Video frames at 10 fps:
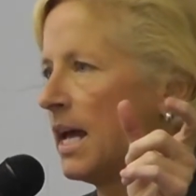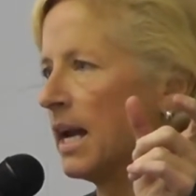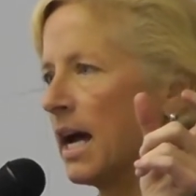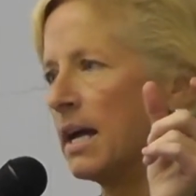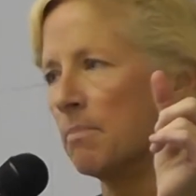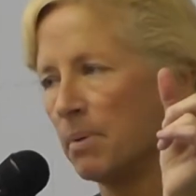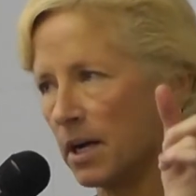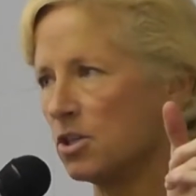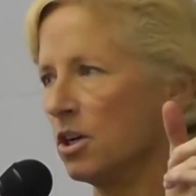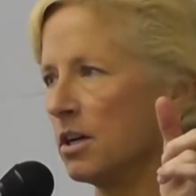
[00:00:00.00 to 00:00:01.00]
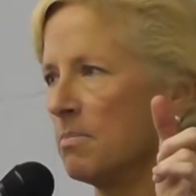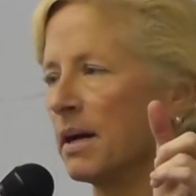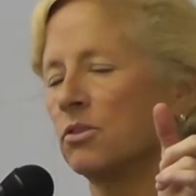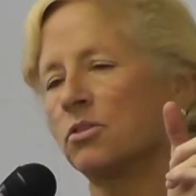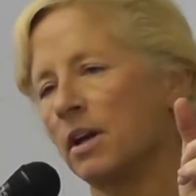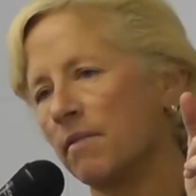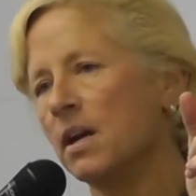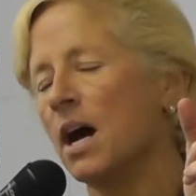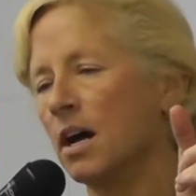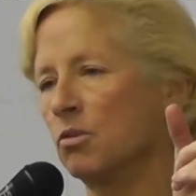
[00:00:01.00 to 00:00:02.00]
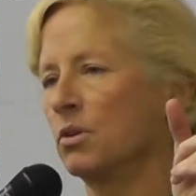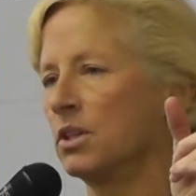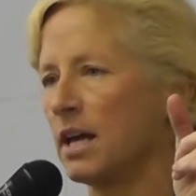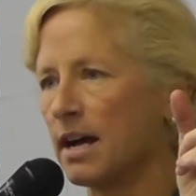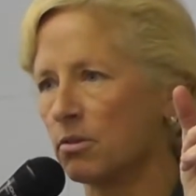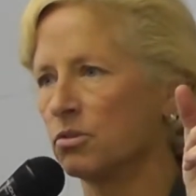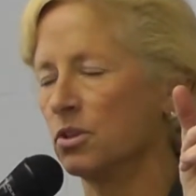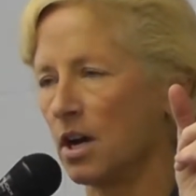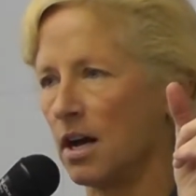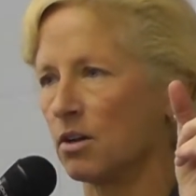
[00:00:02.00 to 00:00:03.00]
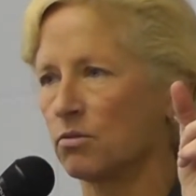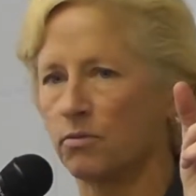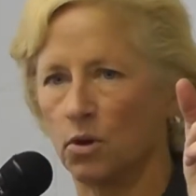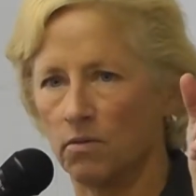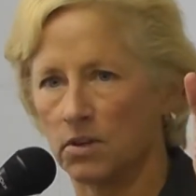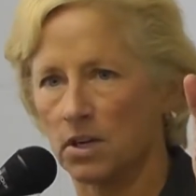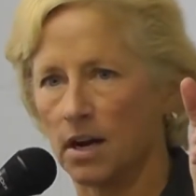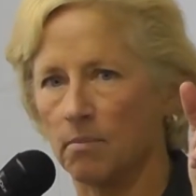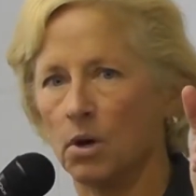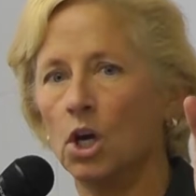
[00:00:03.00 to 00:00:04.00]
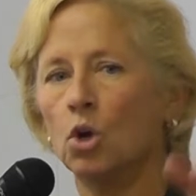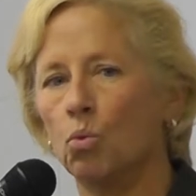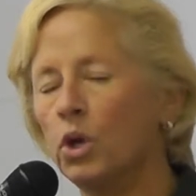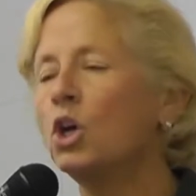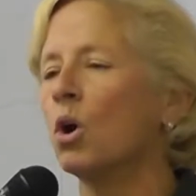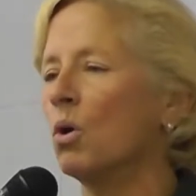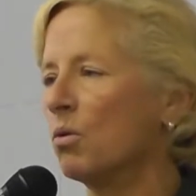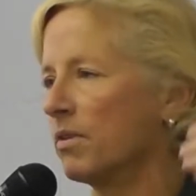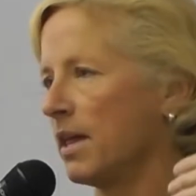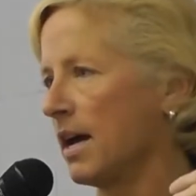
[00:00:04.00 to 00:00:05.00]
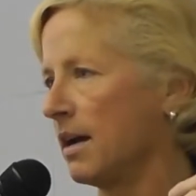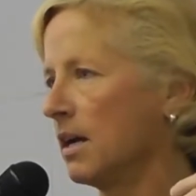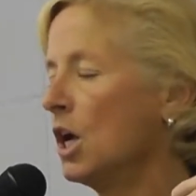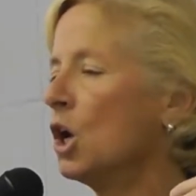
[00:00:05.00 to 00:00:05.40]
And I am budgeted about $700,000 for overtime. We go over that.